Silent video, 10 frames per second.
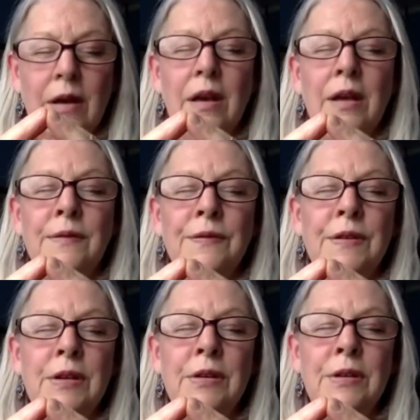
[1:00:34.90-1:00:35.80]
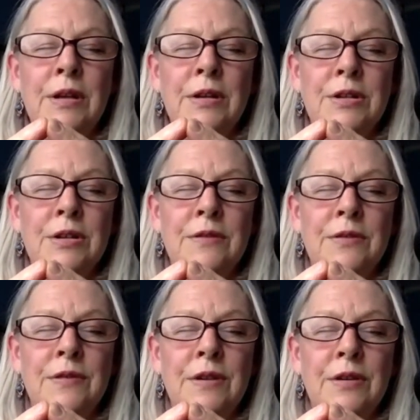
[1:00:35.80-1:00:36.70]
And feel the energy of your
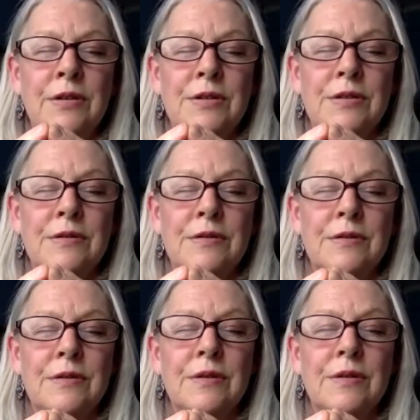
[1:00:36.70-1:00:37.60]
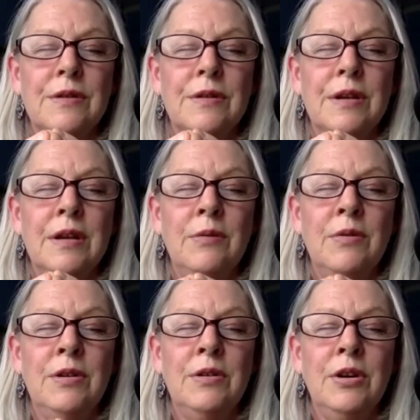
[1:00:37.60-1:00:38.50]
fingers. And I
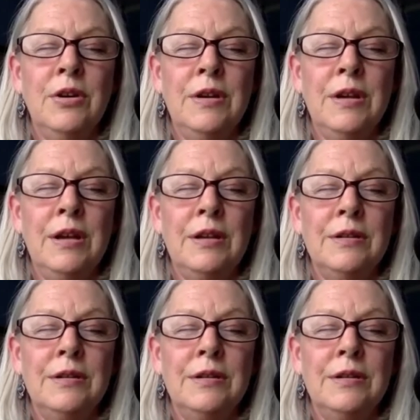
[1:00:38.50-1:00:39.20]
want you to create